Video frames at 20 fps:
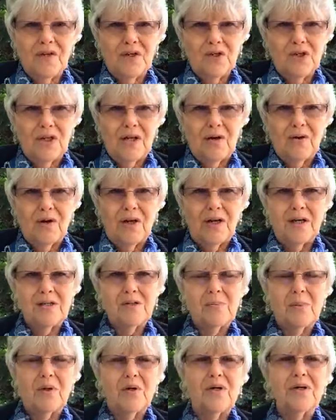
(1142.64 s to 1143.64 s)
visionary
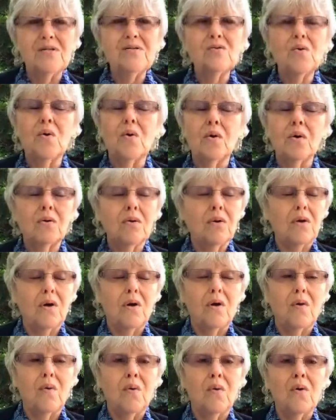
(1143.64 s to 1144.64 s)
experience, or
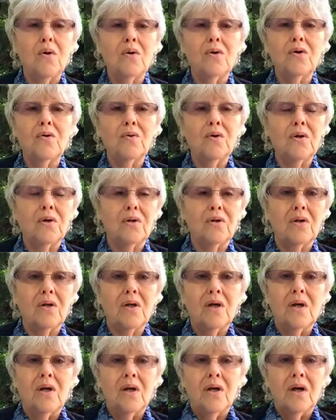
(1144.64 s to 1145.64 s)
or you can
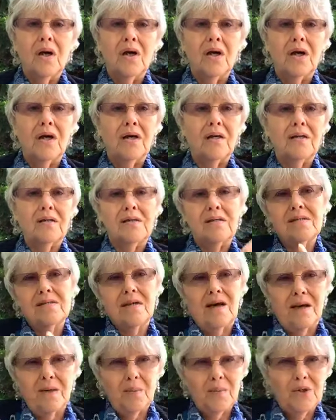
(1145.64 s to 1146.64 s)
uh,
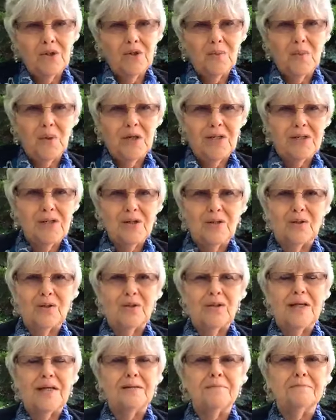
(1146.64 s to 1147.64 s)
decide what you want it to look
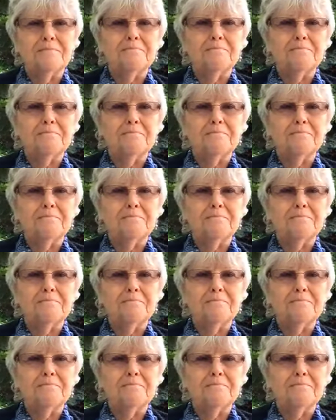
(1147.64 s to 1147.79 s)
like.